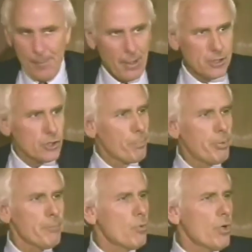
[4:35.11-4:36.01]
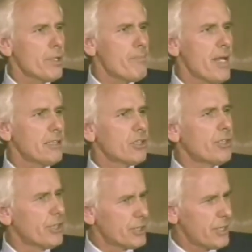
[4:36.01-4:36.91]
So put more demands on
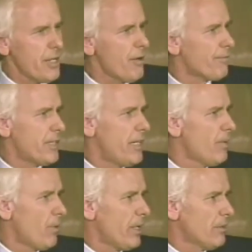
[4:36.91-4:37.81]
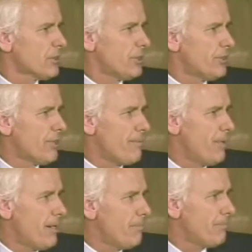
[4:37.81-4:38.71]
yourself than anyone else could dream
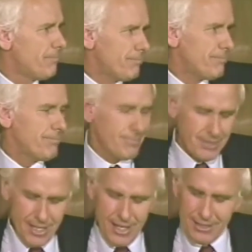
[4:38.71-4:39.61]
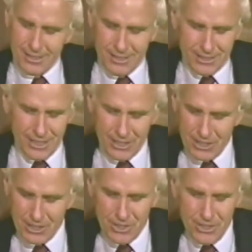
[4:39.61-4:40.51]
up. That is a
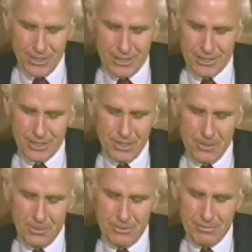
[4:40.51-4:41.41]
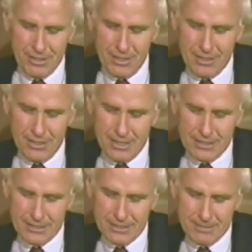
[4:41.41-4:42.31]
good code of conduct.